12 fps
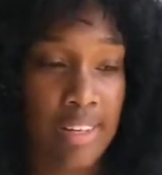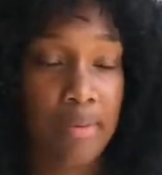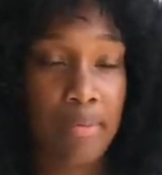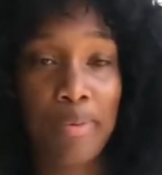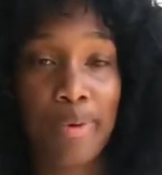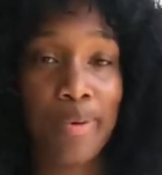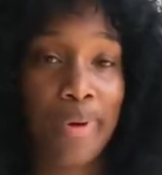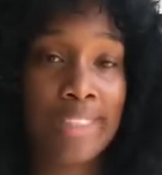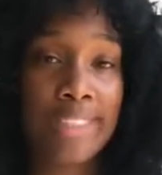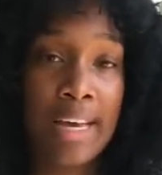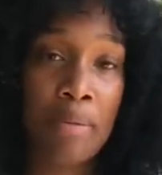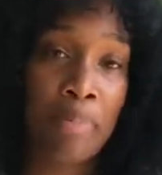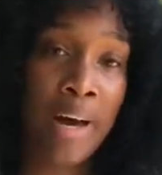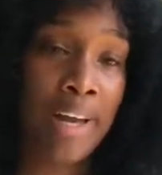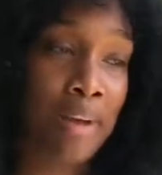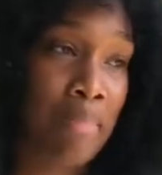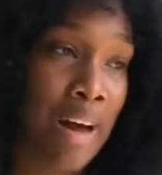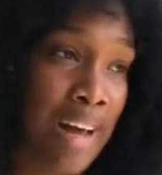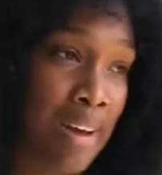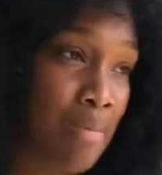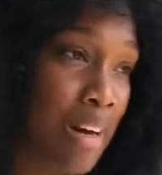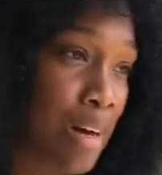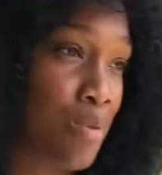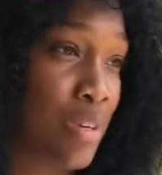People went and panic buy
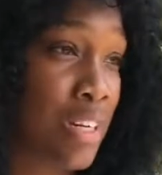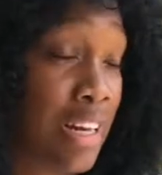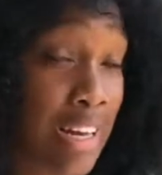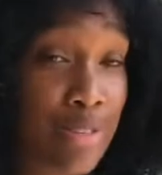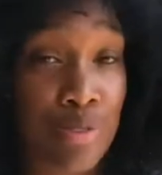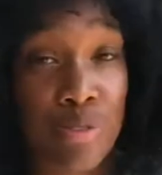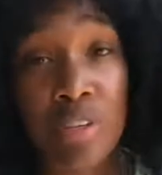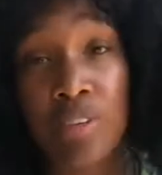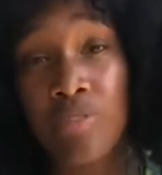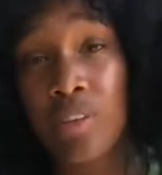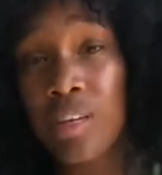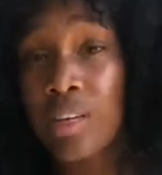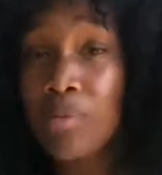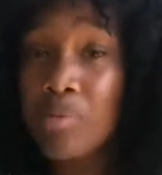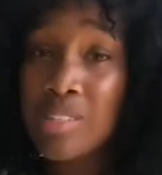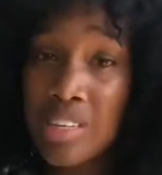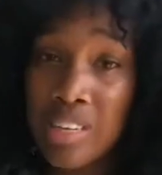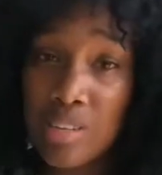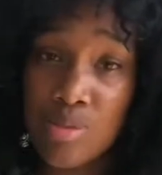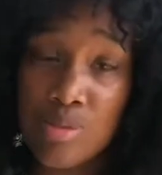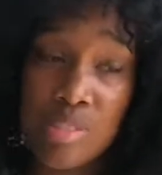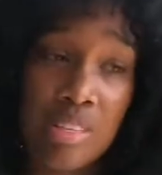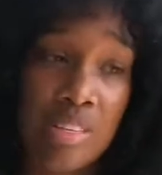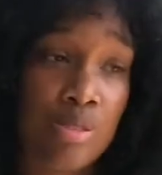body Lysol. So if you're able to get
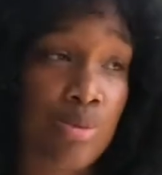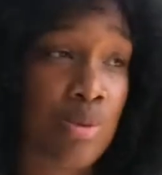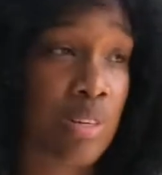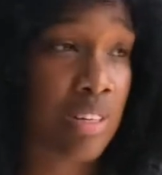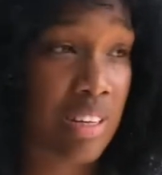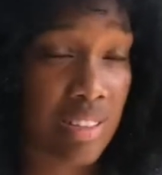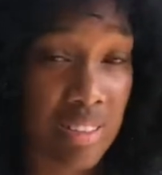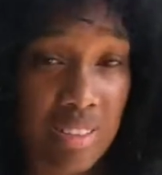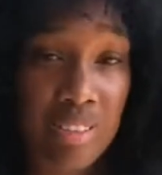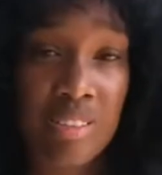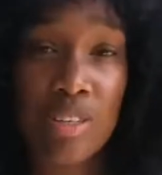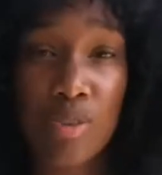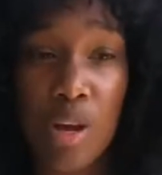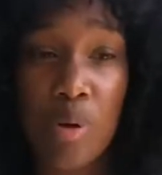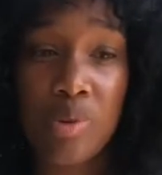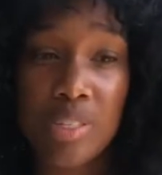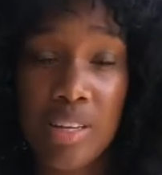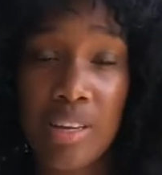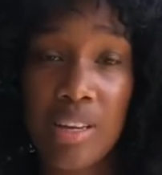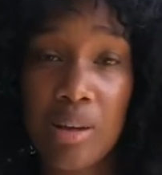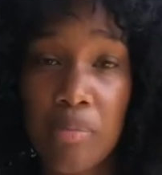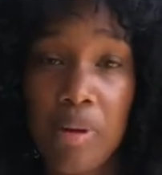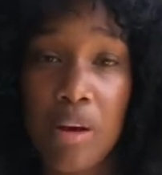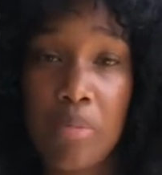those things, well then, I would say you can
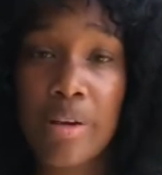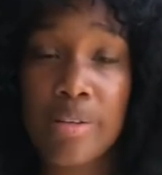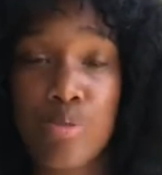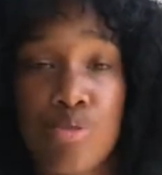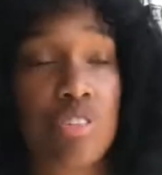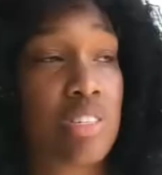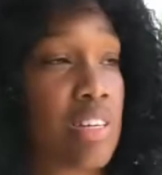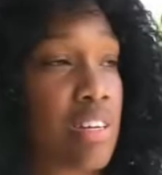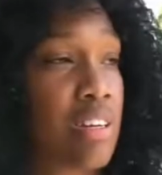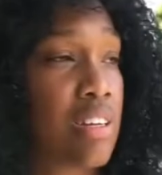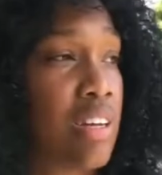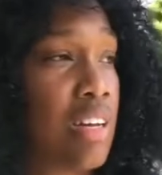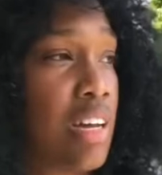pick up a 2-3 tin.